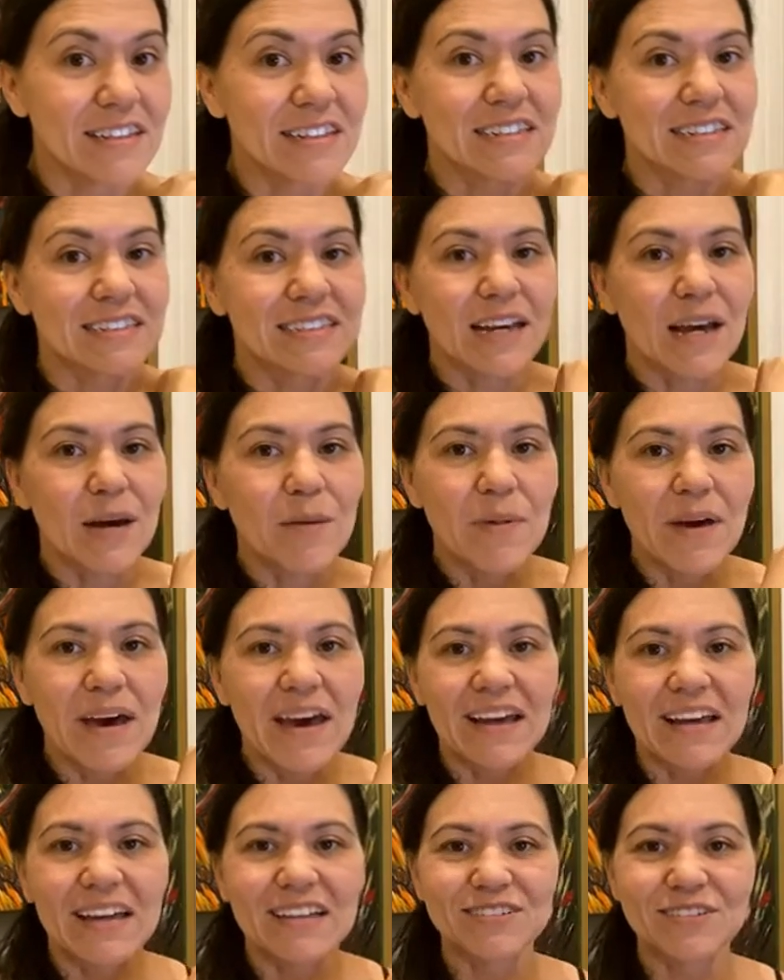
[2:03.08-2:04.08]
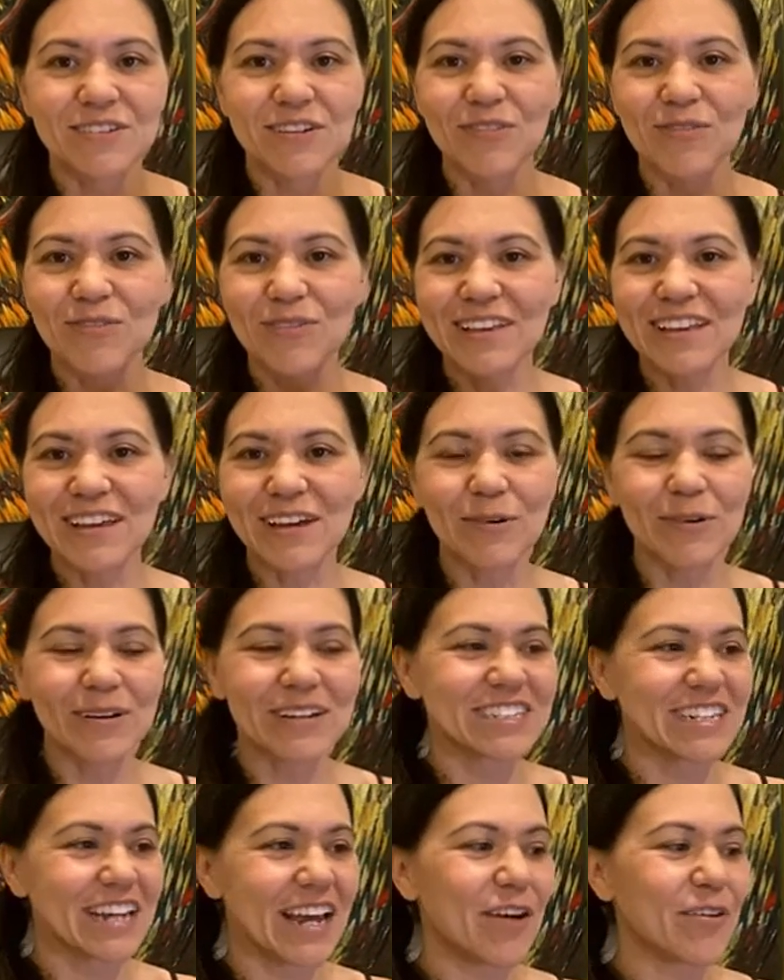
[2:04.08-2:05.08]
just got back and took a really quick
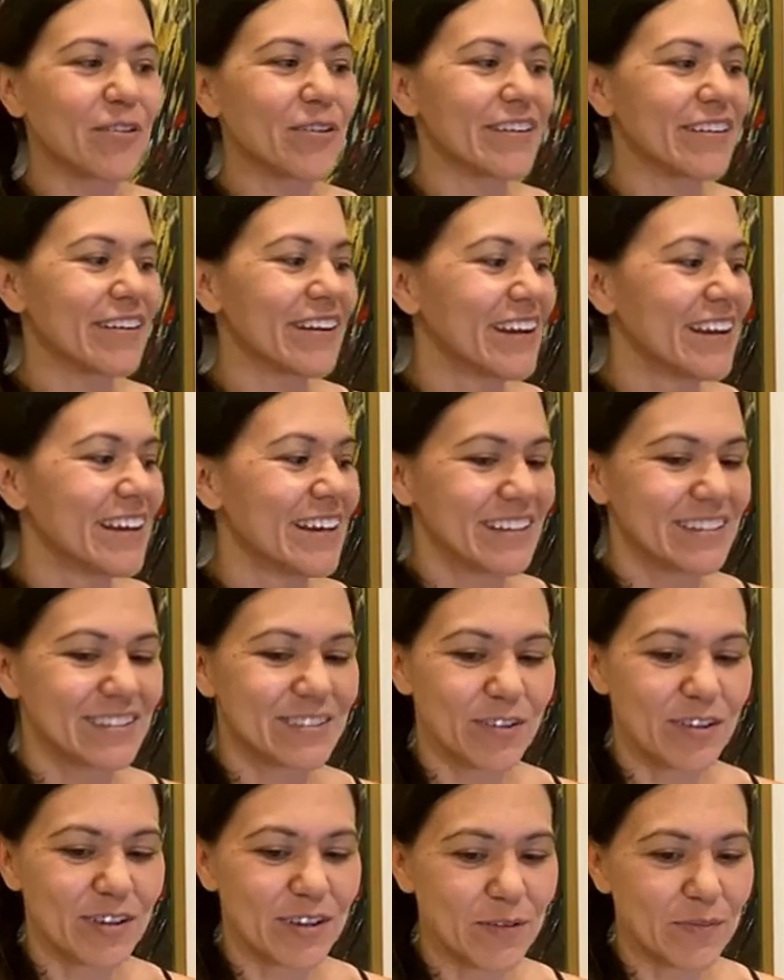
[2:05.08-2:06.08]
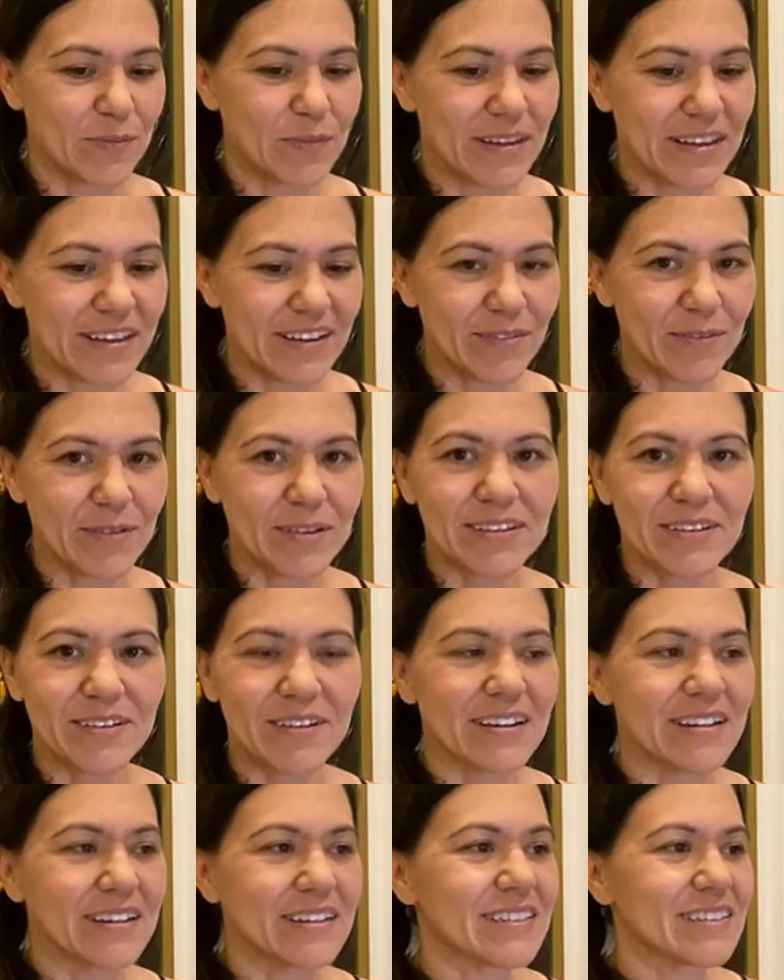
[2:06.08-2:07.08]
shower so I could be here with you
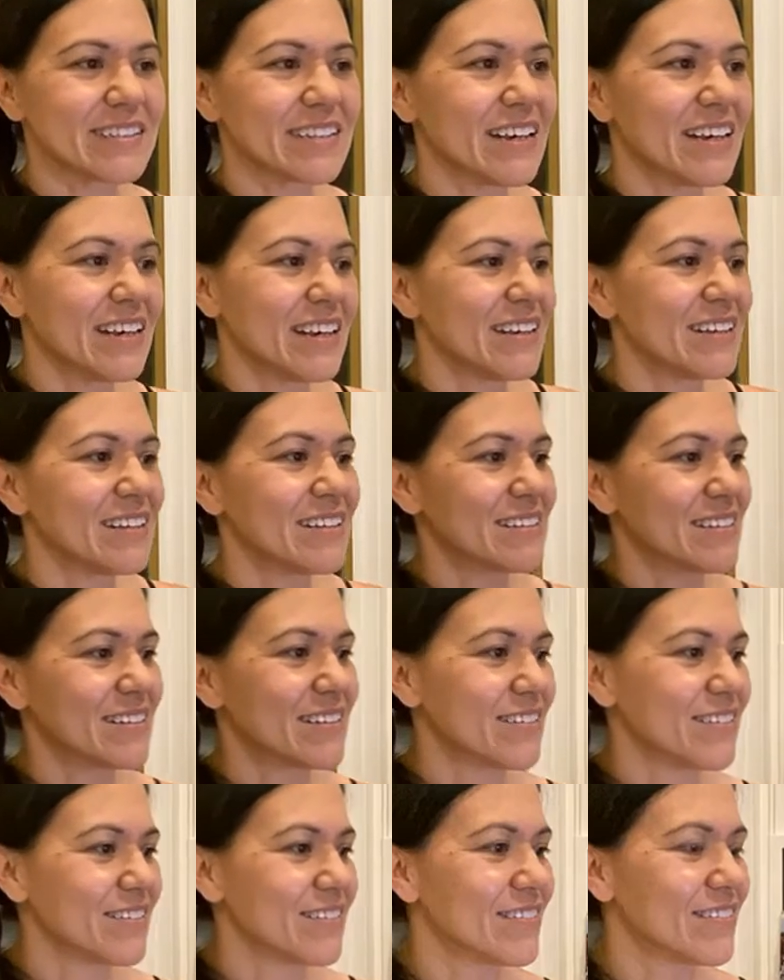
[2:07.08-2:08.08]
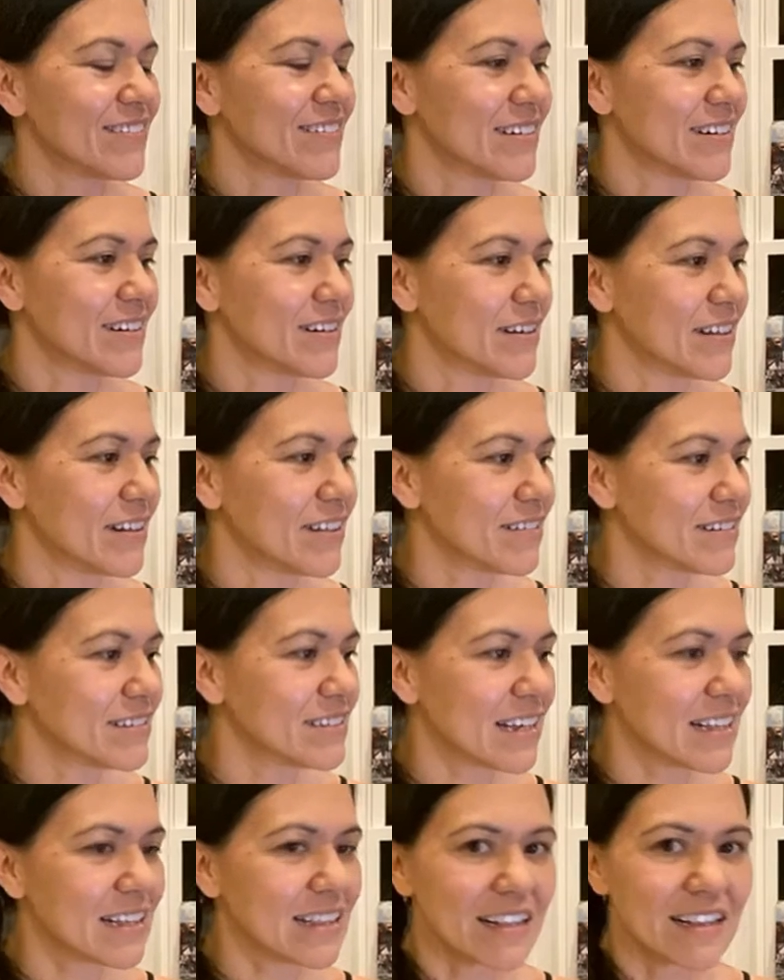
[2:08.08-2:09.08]
guys. So it looks
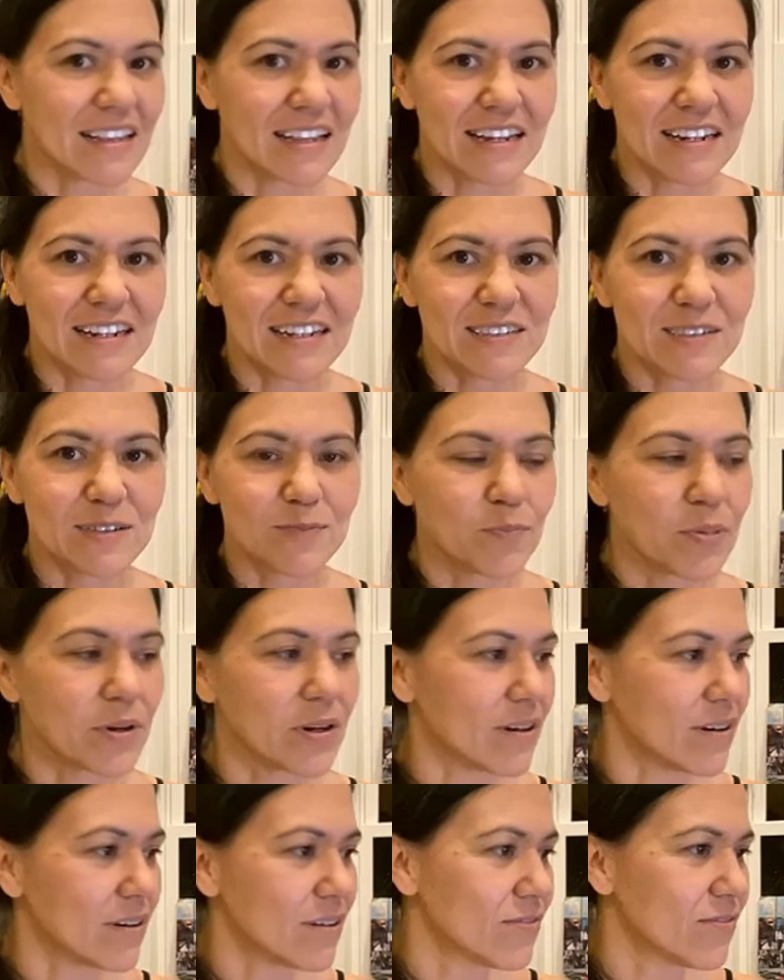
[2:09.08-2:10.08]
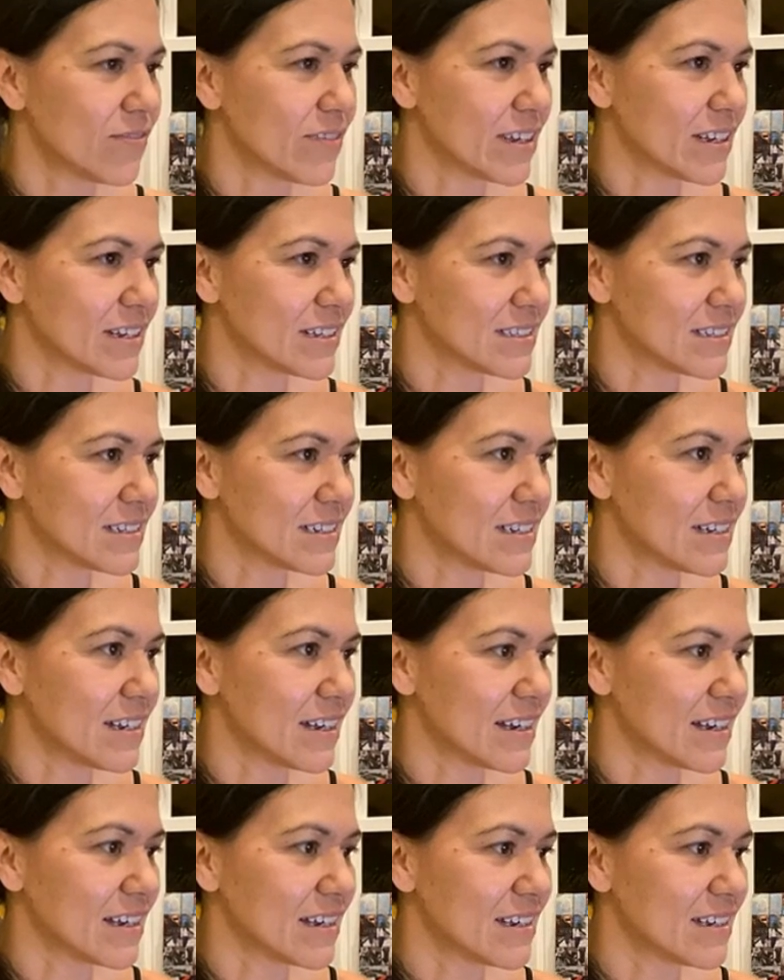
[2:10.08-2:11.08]
like the lighting's perfect
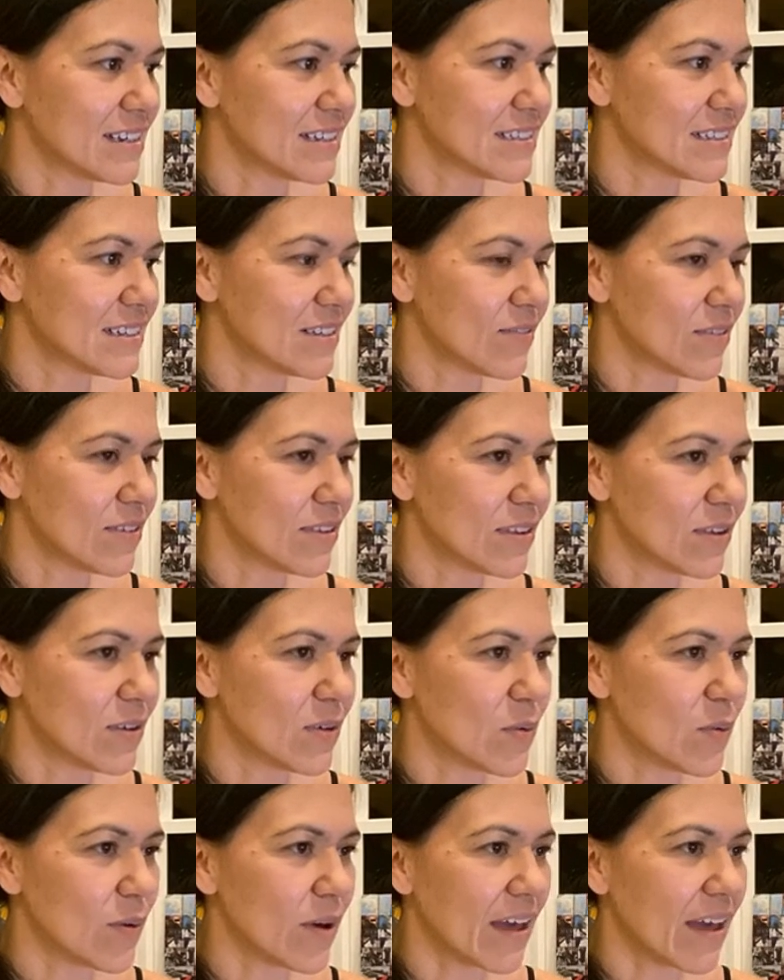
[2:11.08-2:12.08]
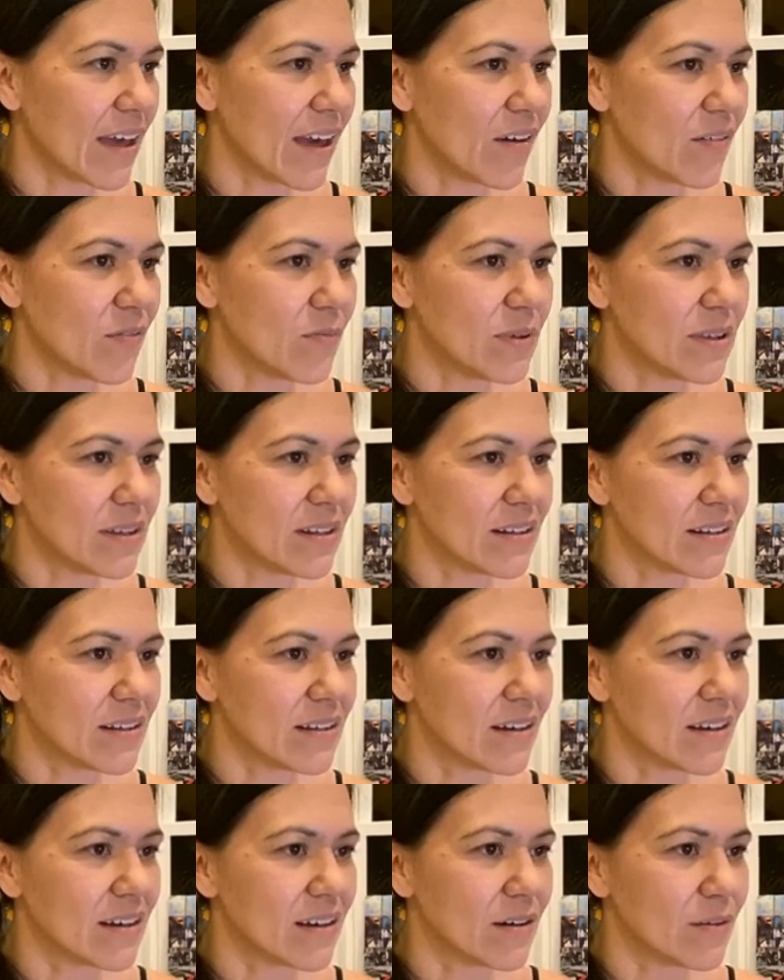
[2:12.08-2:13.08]
tonight, even though I have been
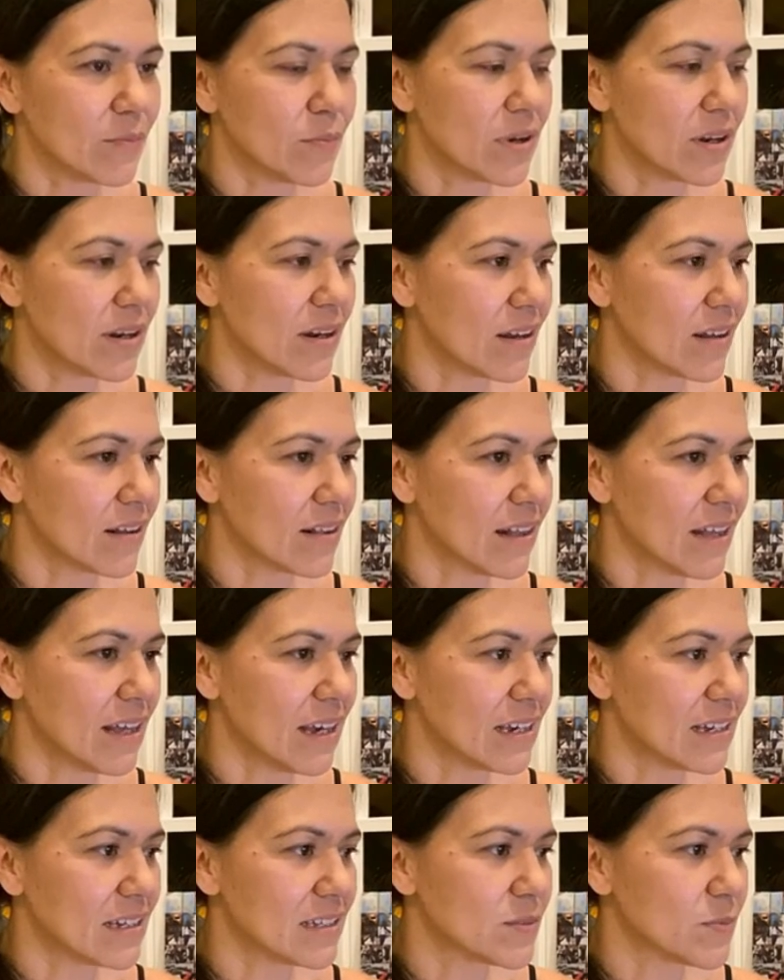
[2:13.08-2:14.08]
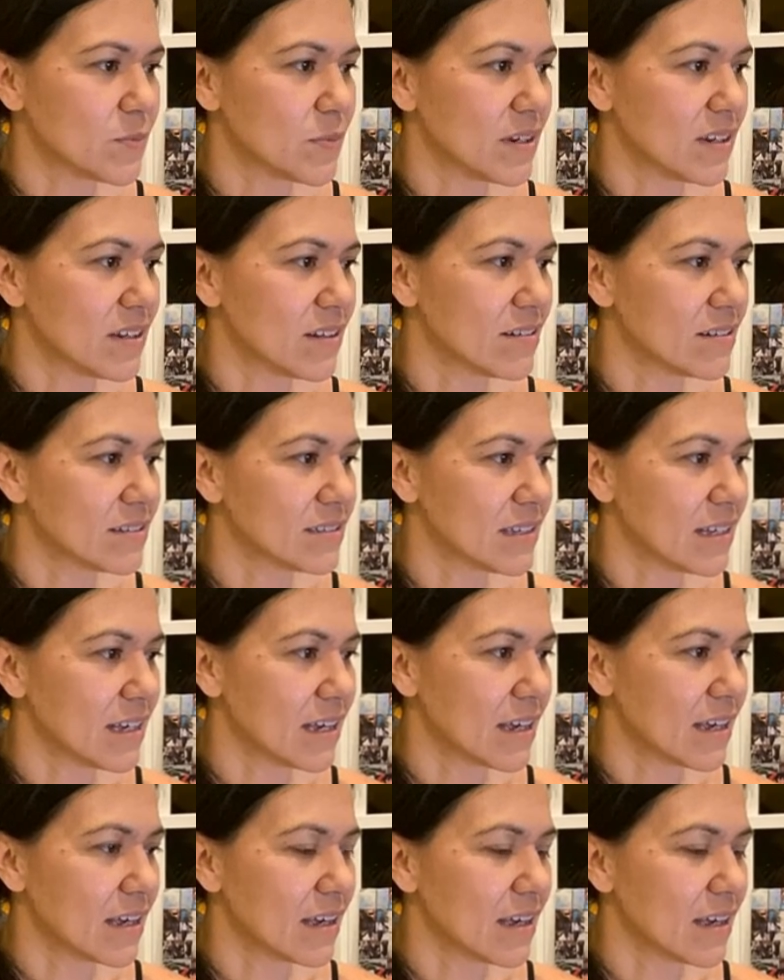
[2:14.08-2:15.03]
uh, putting on lights, but it looks like